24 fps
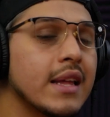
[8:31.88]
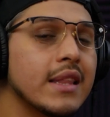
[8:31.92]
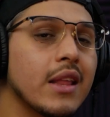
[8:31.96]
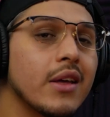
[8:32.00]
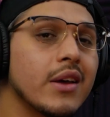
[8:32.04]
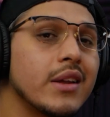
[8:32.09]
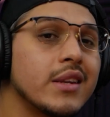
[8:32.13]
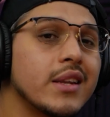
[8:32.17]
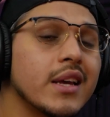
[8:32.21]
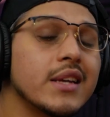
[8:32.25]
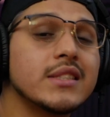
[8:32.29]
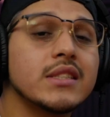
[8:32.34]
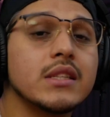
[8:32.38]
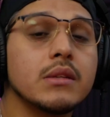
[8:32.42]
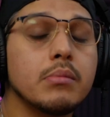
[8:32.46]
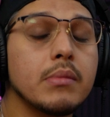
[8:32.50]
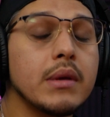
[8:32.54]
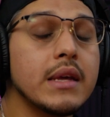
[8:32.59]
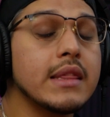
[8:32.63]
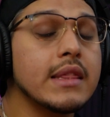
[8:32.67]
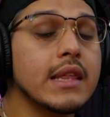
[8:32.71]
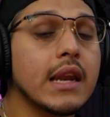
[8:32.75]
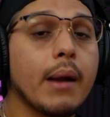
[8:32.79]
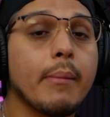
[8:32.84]
Now it doesn't
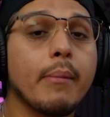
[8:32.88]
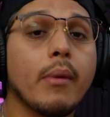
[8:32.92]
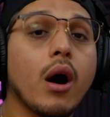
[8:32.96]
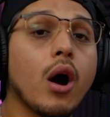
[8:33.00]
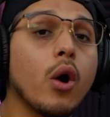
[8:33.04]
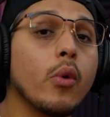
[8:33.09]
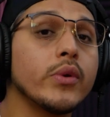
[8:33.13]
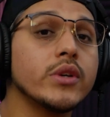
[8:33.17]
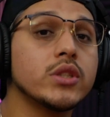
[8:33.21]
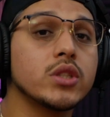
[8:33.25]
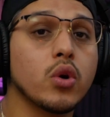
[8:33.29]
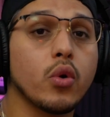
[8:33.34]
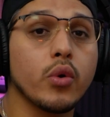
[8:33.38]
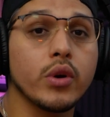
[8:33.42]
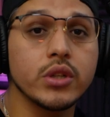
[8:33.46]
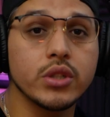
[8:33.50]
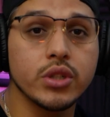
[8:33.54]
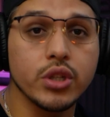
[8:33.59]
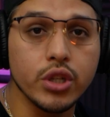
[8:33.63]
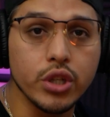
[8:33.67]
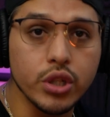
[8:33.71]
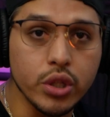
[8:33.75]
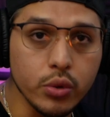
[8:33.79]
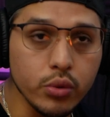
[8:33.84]
mean that I'm always going
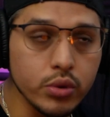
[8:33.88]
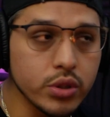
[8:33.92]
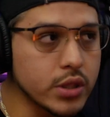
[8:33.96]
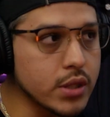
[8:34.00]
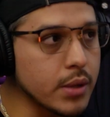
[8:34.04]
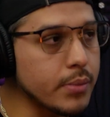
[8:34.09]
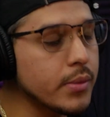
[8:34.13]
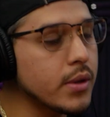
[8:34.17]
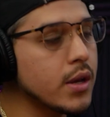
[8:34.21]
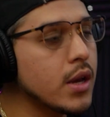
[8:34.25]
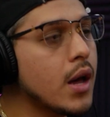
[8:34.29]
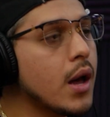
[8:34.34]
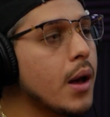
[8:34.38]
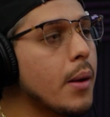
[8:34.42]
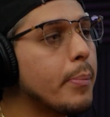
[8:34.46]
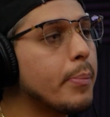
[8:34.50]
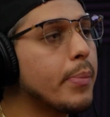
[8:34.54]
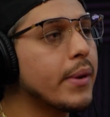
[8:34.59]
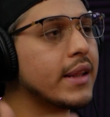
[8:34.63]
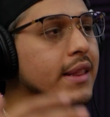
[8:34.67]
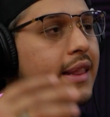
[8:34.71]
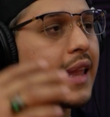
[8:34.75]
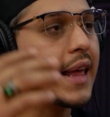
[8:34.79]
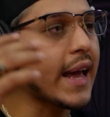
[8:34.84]
to use them,
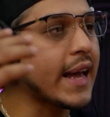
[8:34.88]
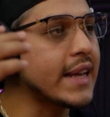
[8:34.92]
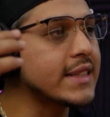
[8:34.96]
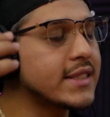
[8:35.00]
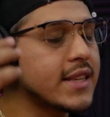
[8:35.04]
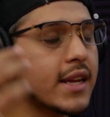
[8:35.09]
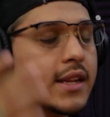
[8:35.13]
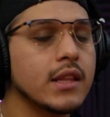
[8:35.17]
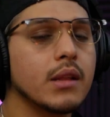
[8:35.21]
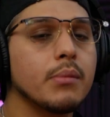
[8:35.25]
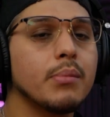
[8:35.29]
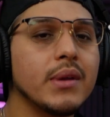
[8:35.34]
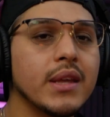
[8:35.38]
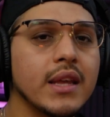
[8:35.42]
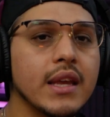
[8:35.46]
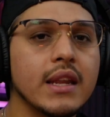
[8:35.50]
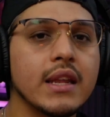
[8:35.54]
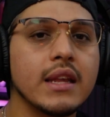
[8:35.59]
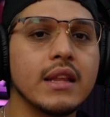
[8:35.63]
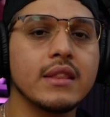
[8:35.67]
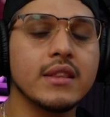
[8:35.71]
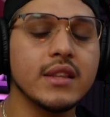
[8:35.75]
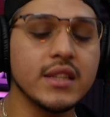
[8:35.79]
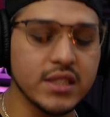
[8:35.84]
but like I said in the
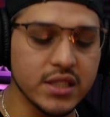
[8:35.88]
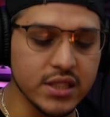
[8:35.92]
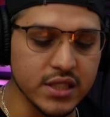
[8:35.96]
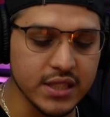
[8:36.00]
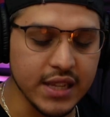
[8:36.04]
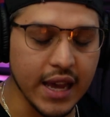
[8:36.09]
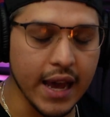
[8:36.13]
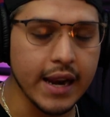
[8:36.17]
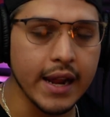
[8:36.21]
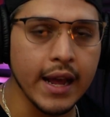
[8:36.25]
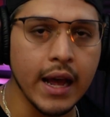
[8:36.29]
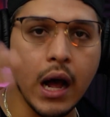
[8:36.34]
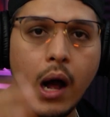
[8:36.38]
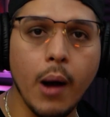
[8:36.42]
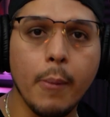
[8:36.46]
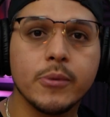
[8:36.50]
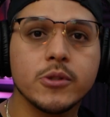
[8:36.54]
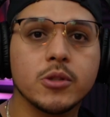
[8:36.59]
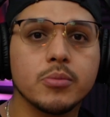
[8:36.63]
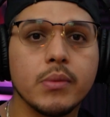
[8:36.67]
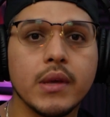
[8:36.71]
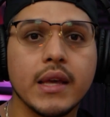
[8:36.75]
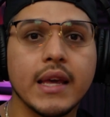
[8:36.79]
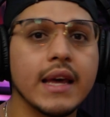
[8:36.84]
beginning, this just kind of
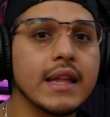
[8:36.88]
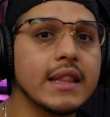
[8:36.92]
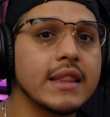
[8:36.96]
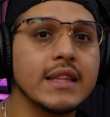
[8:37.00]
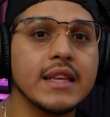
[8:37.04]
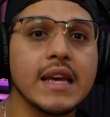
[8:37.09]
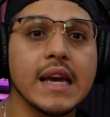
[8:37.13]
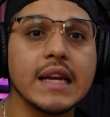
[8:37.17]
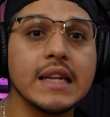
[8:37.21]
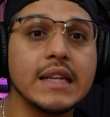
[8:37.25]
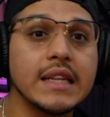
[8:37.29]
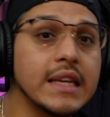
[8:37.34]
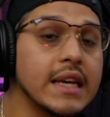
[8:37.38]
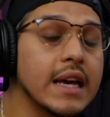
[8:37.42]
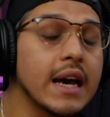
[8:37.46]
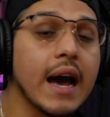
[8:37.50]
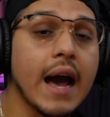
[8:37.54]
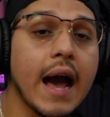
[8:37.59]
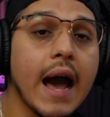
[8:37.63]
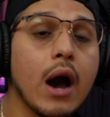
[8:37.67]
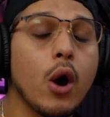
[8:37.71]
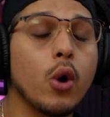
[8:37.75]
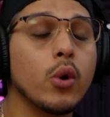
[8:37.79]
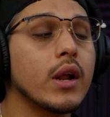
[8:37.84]
helps me get the idea
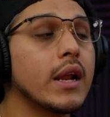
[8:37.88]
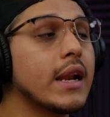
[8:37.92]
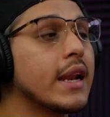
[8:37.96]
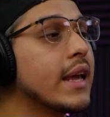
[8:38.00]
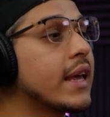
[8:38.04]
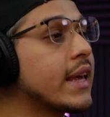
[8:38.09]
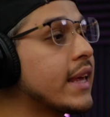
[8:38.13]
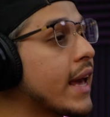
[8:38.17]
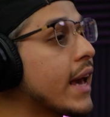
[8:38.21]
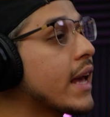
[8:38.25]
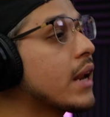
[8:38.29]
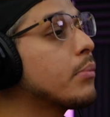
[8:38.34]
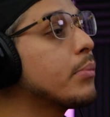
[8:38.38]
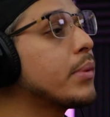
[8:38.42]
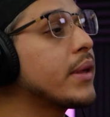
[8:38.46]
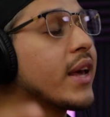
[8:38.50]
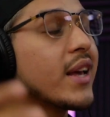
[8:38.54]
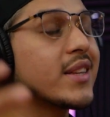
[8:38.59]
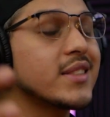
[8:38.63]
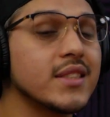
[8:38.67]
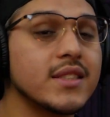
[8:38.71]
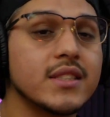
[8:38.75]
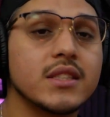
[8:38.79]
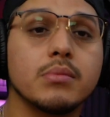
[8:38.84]
out. And again,
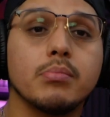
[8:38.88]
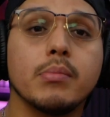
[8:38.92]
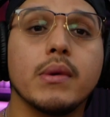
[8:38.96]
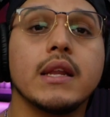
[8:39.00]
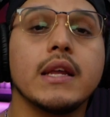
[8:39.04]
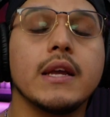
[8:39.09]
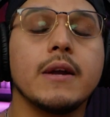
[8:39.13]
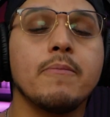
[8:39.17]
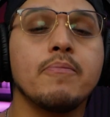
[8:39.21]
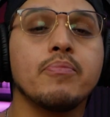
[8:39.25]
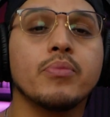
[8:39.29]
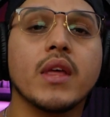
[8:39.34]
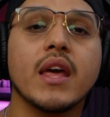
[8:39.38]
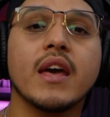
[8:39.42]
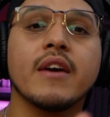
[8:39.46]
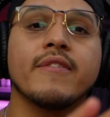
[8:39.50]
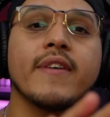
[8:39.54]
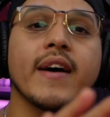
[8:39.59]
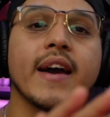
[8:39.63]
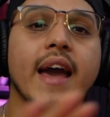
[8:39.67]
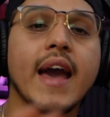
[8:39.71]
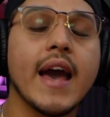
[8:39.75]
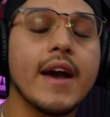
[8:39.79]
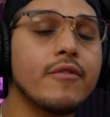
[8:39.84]
because it's MIDI,
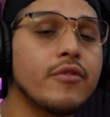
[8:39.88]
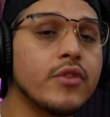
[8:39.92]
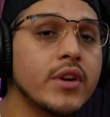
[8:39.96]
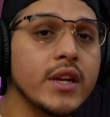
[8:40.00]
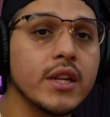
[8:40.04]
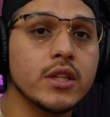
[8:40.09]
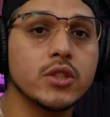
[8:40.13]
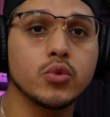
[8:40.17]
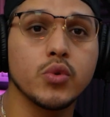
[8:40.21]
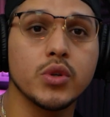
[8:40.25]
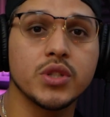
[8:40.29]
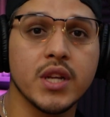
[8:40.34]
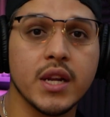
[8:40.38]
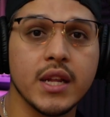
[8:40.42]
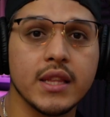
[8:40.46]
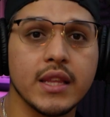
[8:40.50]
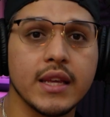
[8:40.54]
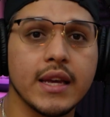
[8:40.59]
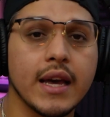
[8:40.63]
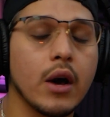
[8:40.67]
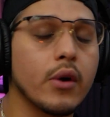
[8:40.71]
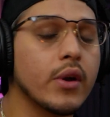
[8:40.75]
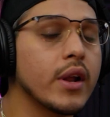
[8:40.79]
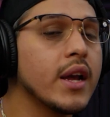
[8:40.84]
if I ever need to switch
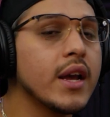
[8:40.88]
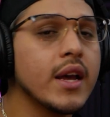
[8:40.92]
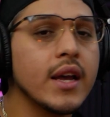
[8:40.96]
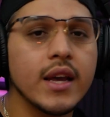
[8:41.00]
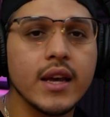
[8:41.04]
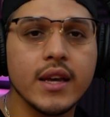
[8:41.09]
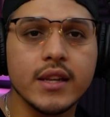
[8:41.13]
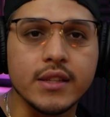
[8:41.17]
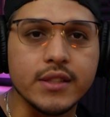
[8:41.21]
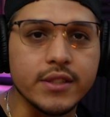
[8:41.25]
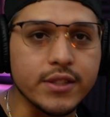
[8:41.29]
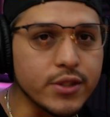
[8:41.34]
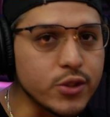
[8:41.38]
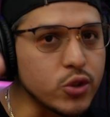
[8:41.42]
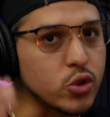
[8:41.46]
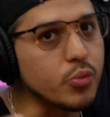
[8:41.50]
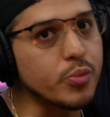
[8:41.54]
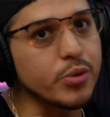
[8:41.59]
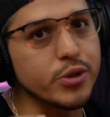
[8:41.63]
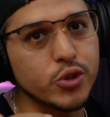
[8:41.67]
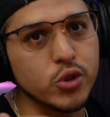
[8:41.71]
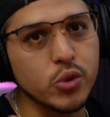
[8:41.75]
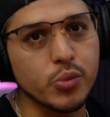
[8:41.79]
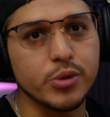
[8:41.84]
anything out, it is
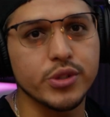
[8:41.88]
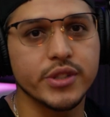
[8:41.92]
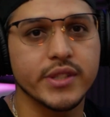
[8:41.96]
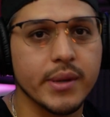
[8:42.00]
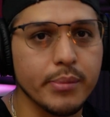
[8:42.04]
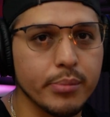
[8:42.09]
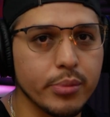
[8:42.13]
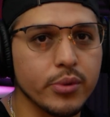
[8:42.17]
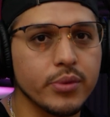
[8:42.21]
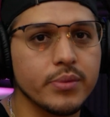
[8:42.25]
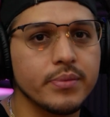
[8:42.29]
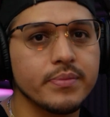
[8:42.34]
super, super simple.